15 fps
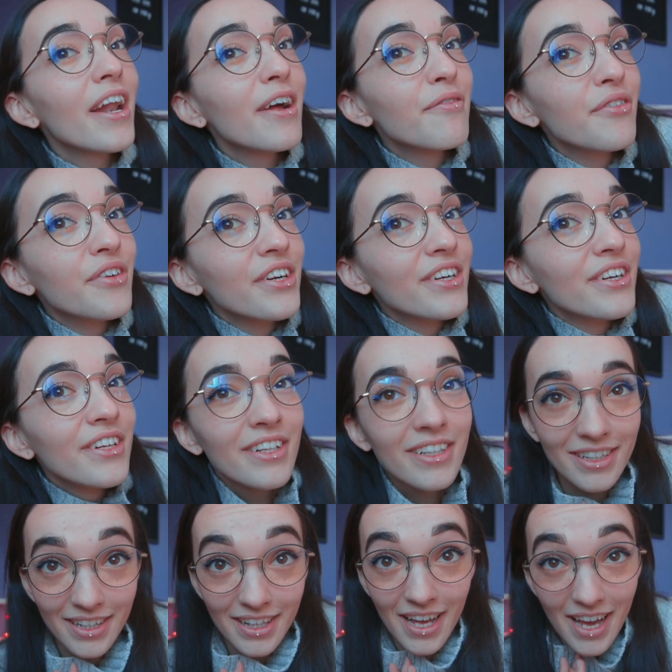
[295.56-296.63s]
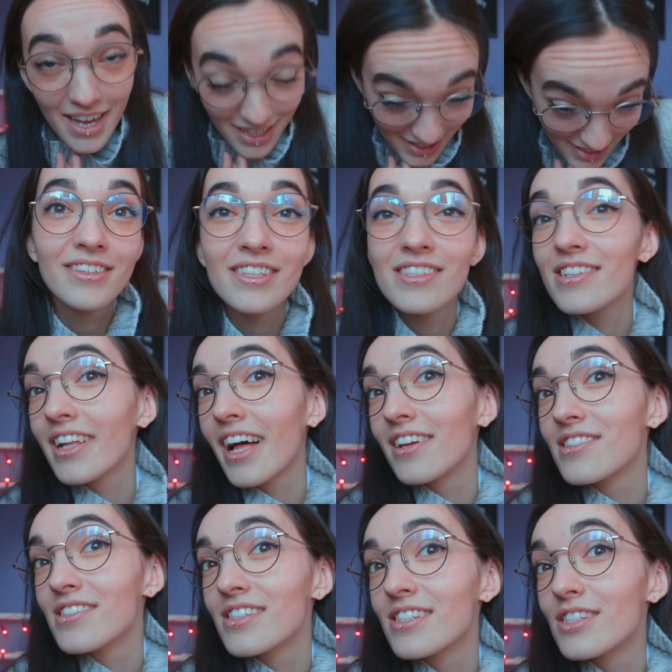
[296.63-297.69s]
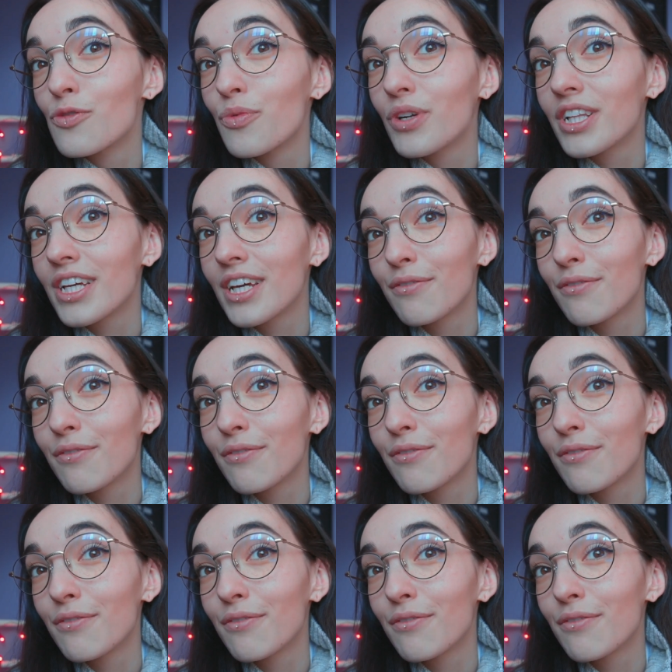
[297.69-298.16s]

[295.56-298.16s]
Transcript: I feel like these glasses really